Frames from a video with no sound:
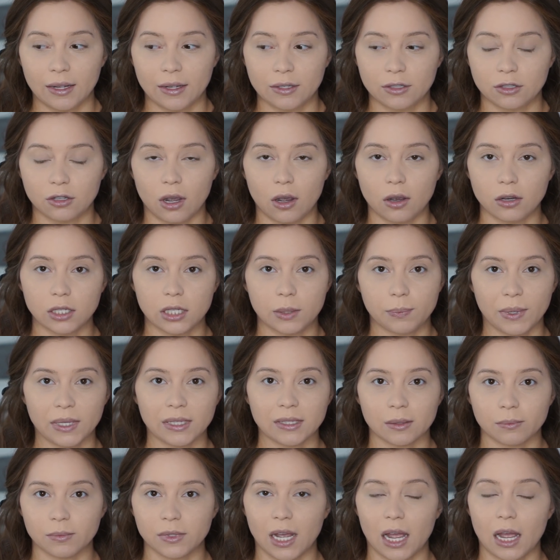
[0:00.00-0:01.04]
So I would spend
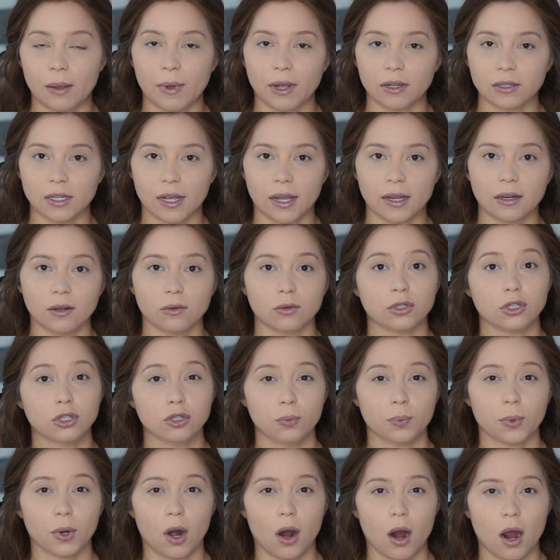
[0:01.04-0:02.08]
some time outside, and it was
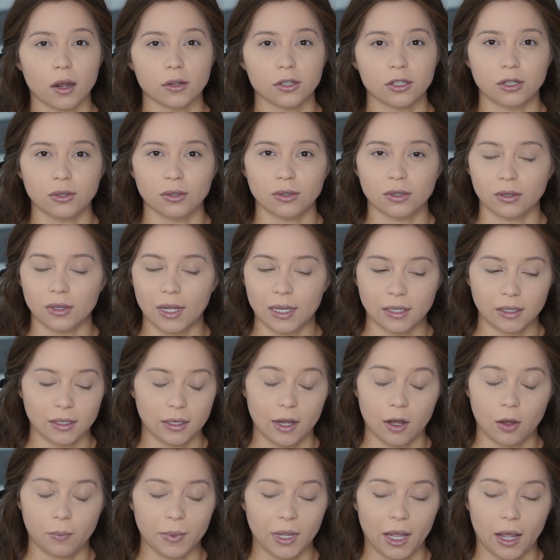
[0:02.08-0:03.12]
super hot too, so that didn't
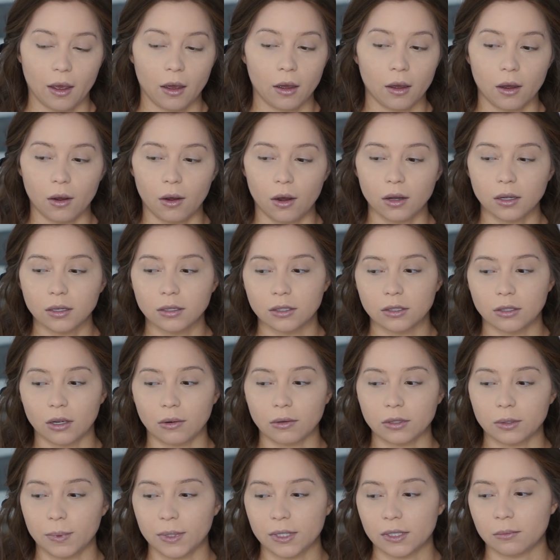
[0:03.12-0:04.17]
help me at all. So I
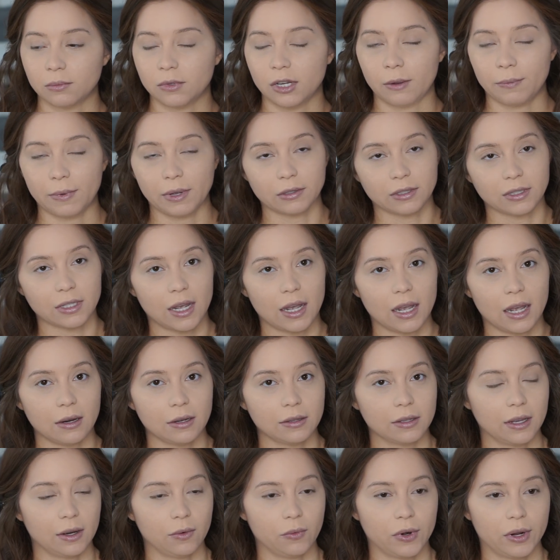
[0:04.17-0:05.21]
would spend some time outside,
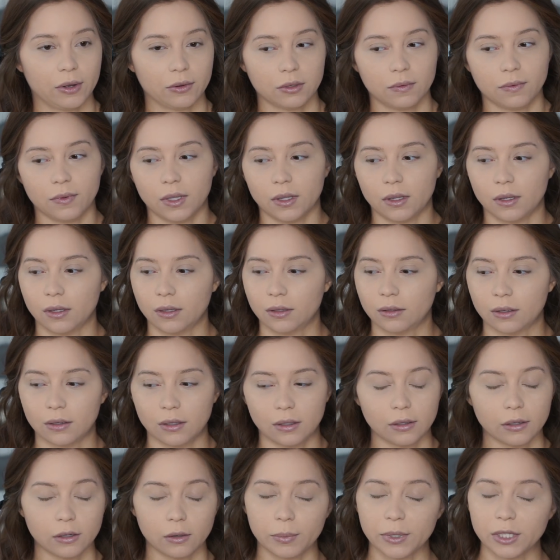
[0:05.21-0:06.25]
and then when I was feeling a
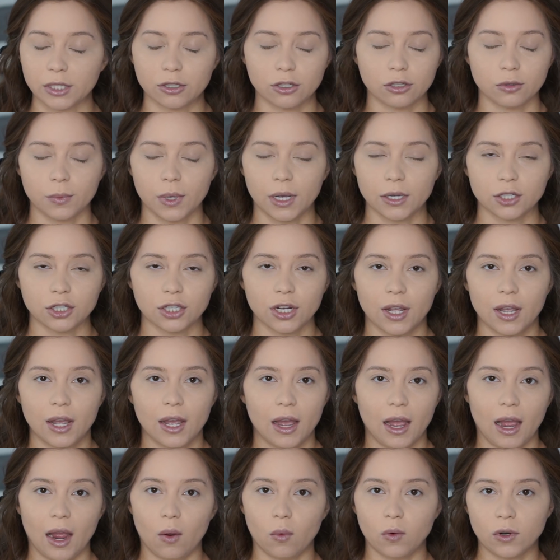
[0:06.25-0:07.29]
little bit too much,
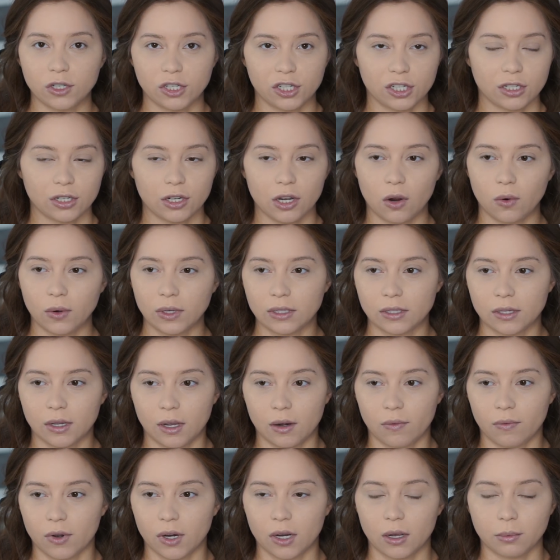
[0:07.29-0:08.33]
I would just go
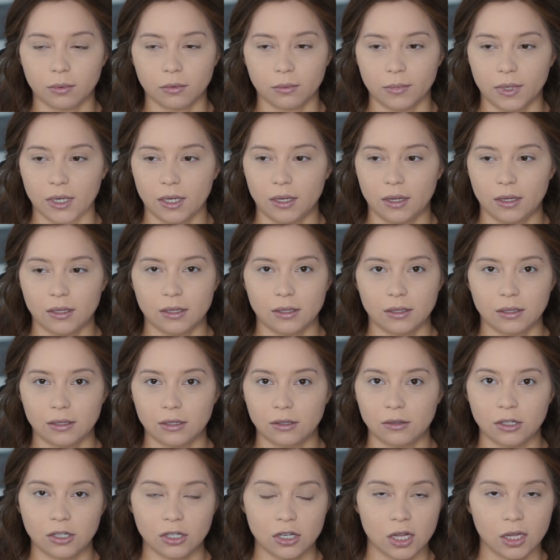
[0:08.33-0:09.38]
inside for a couple of minutes and,
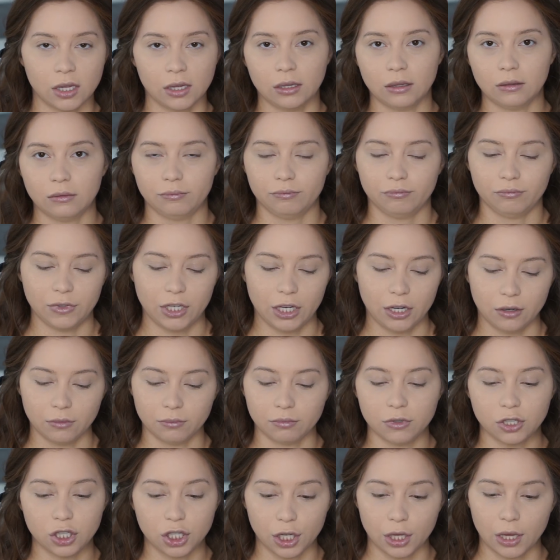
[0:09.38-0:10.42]
you know,
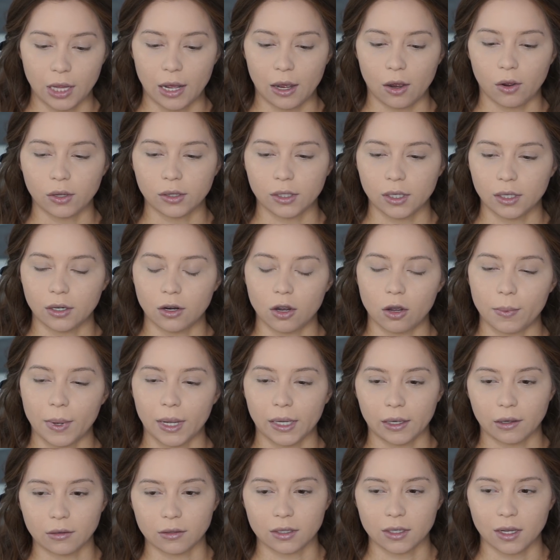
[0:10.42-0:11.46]
chill out and then go
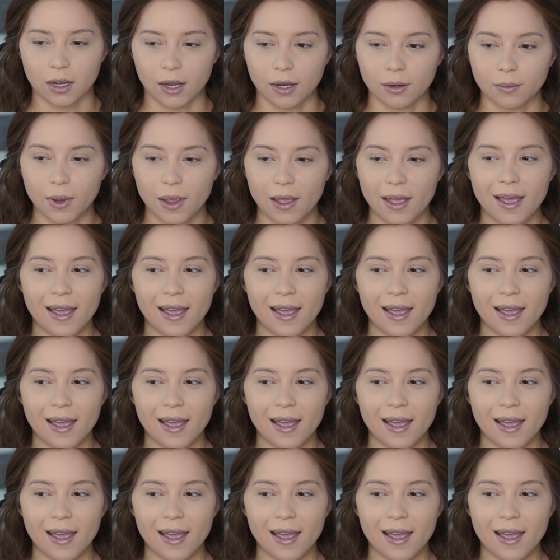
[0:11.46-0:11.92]
back outside.